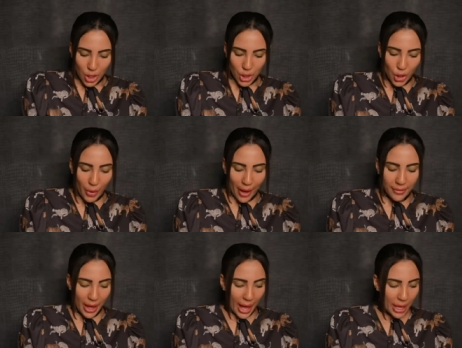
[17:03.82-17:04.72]
So you have
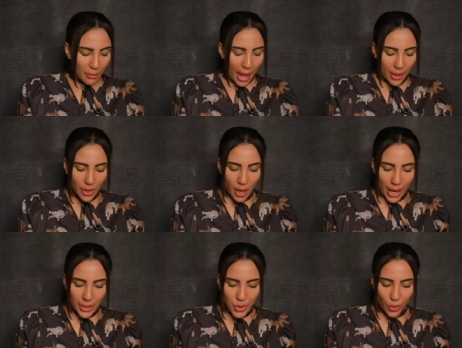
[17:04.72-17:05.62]
the hangman, the
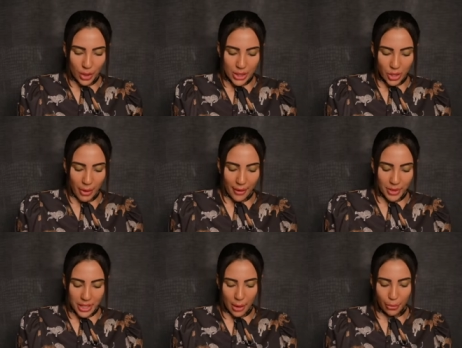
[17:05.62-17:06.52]
nine of swords, and you have
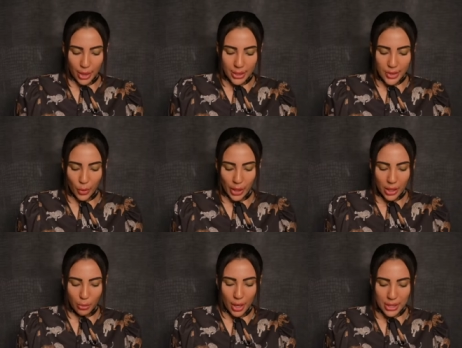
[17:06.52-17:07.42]
the temperance. So in
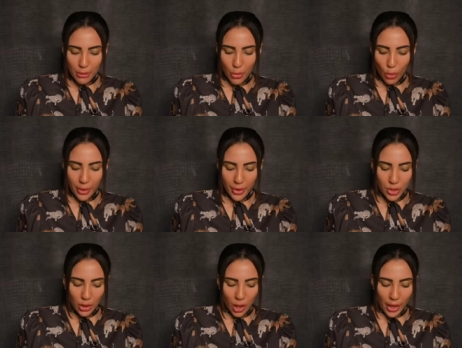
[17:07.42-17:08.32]
the present moment,
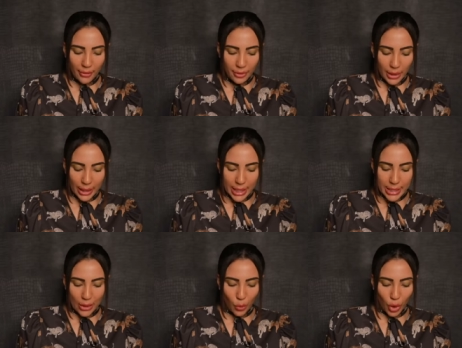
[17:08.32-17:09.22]
there's a lot of, like I
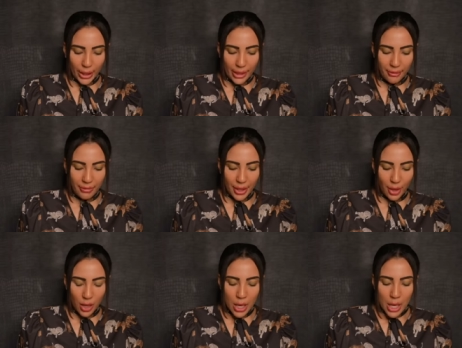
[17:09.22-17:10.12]
said, worry and
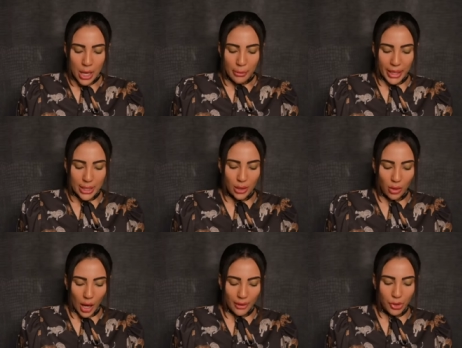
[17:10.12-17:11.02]
fear because a
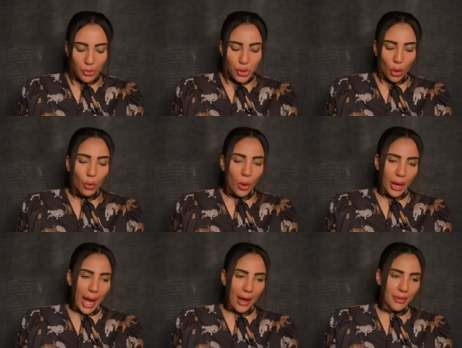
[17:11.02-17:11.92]
lot of you don't want
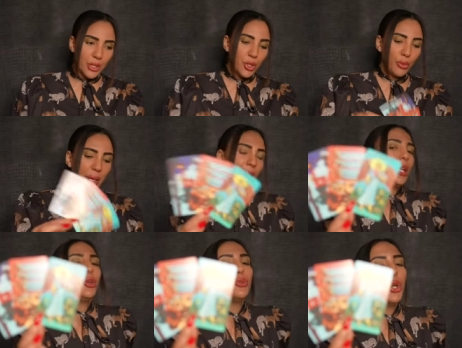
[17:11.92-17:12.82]
to have this new
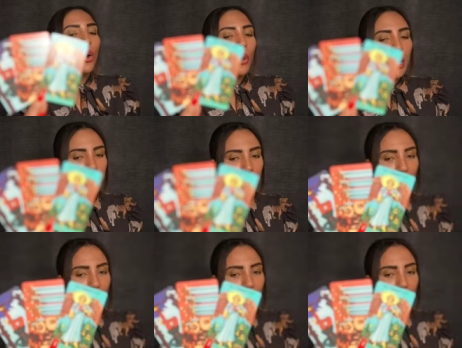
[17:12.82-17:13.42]
beginning. You don't want to take